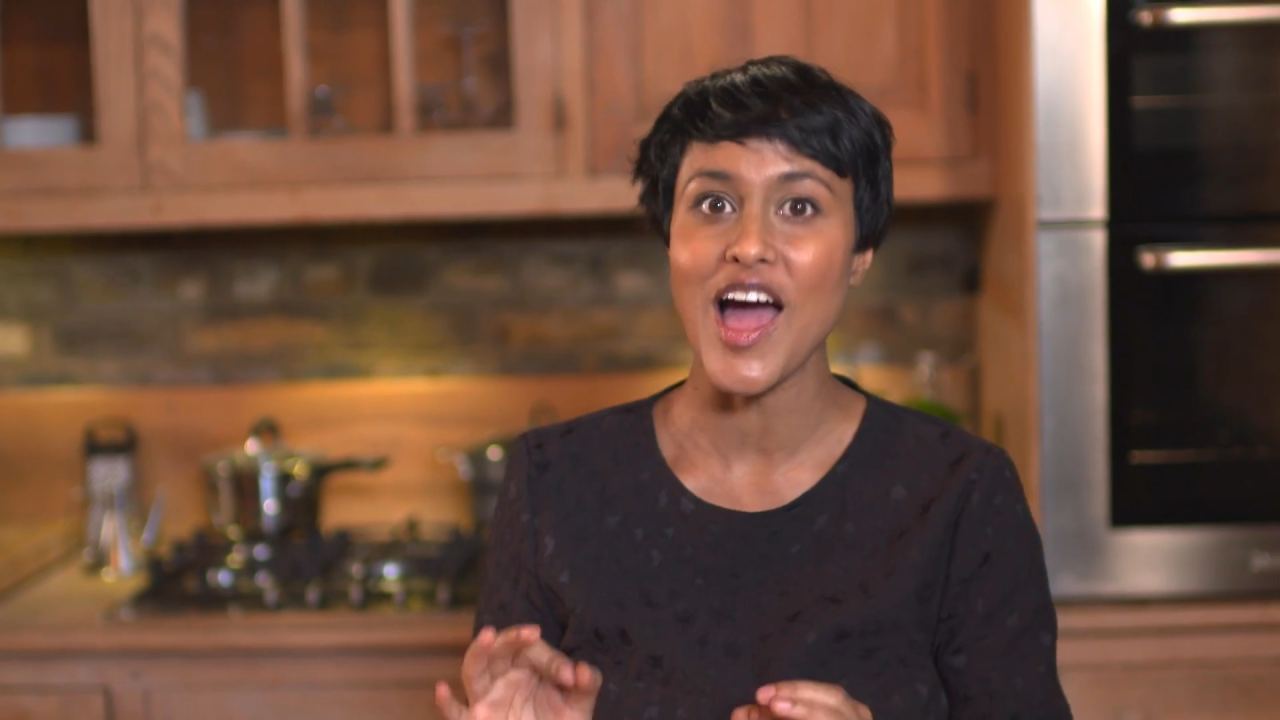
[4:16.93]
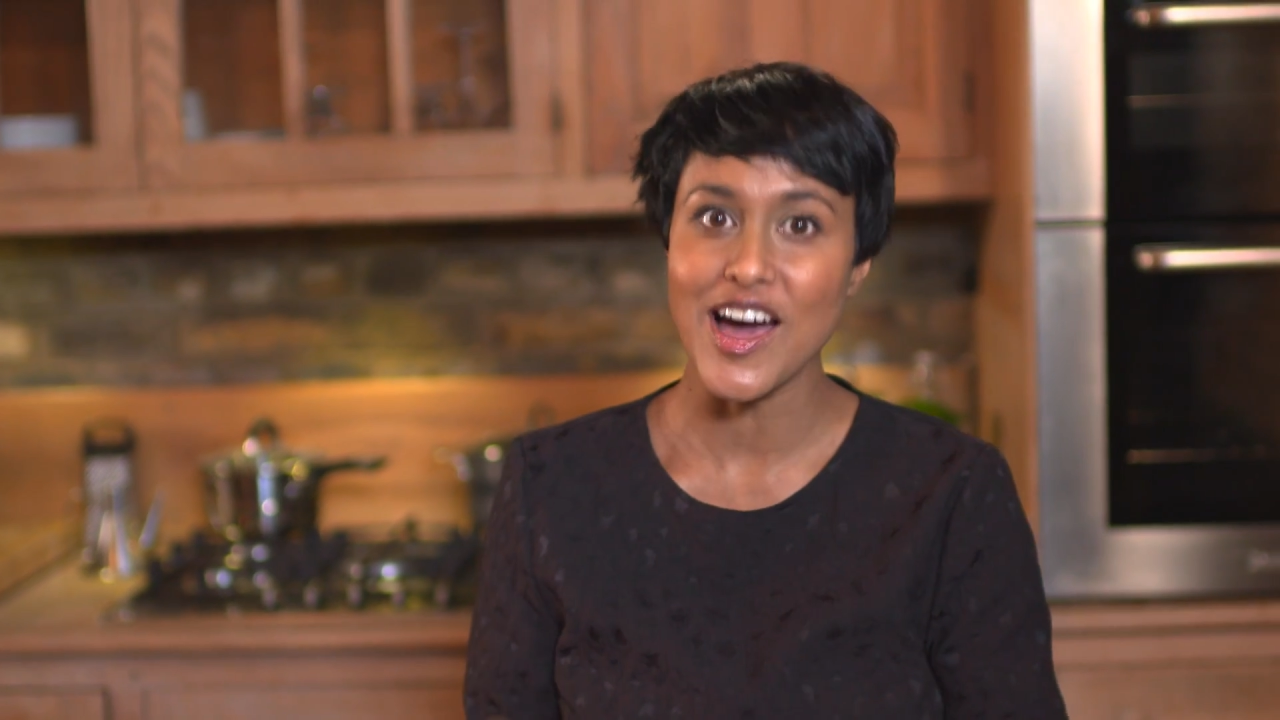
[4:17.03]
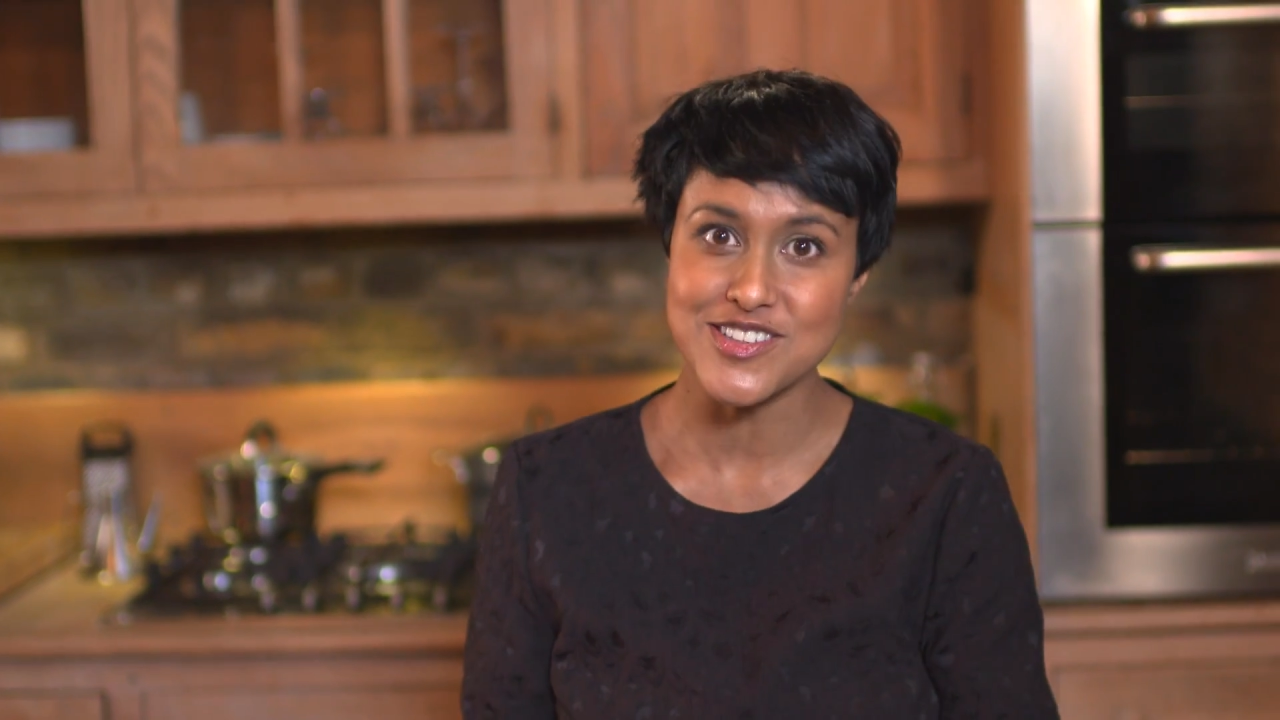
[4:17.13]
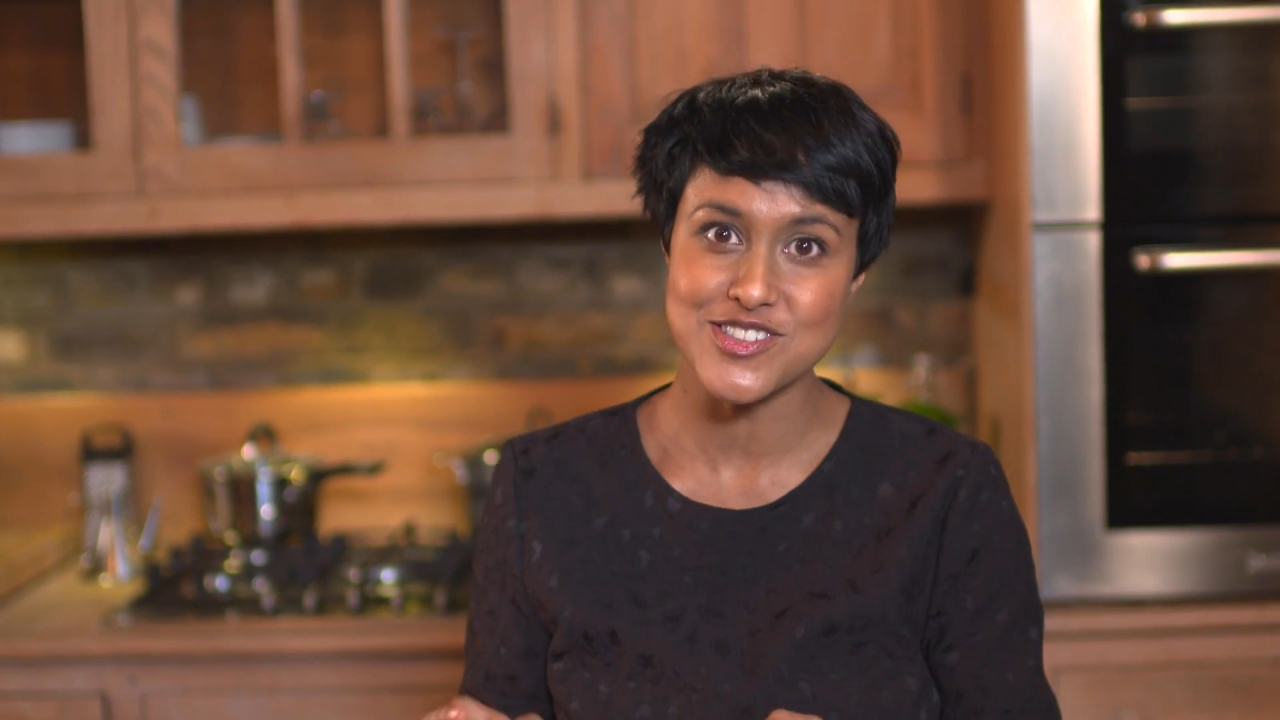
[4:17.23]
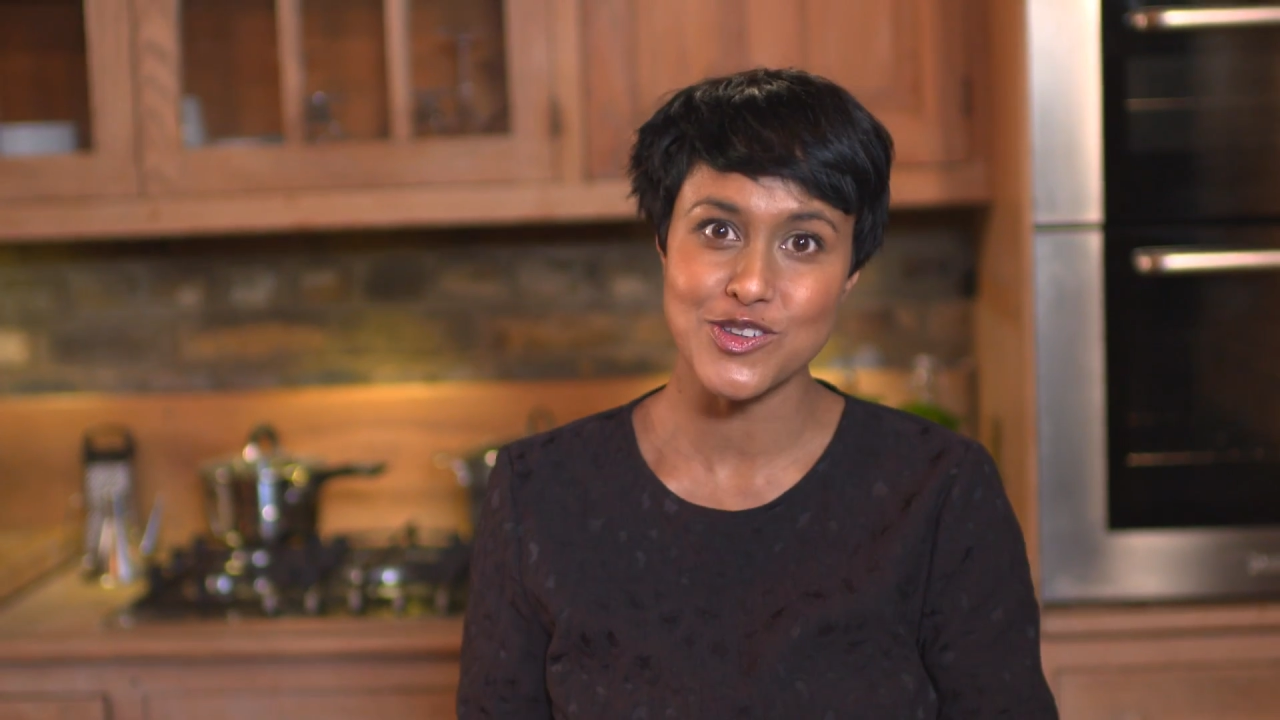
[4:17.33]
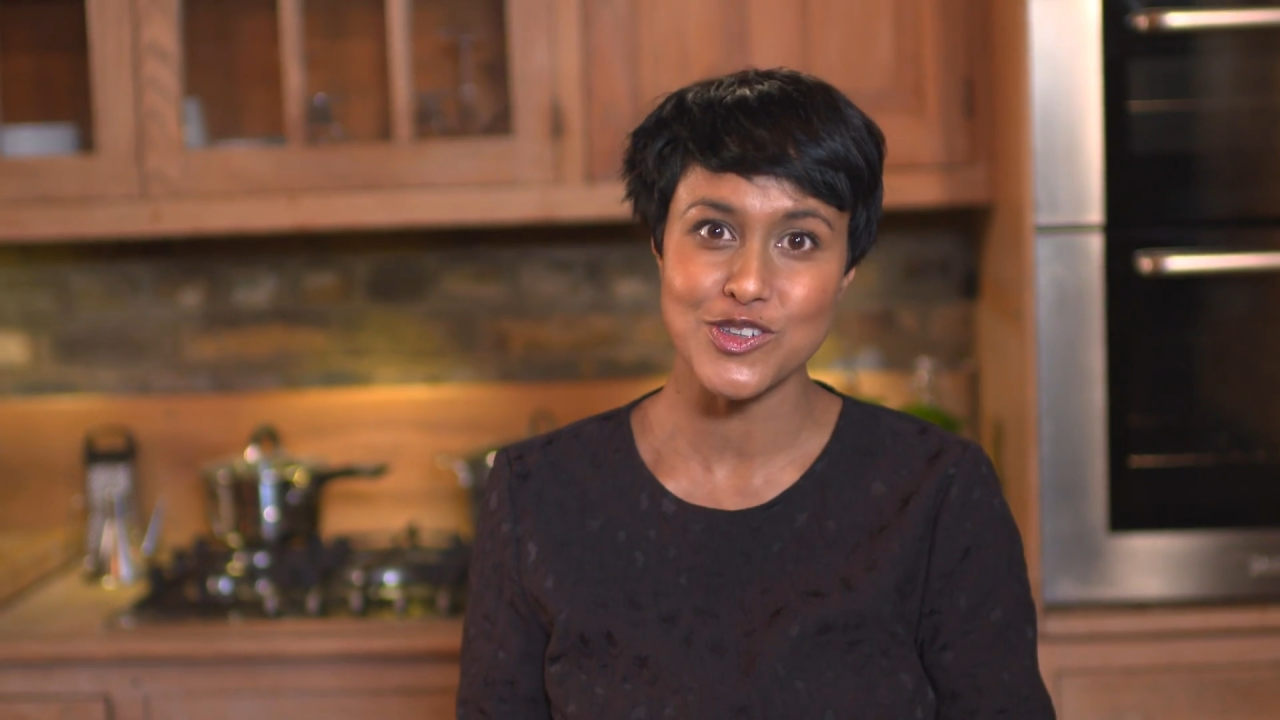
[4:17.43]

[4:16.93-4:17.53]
as you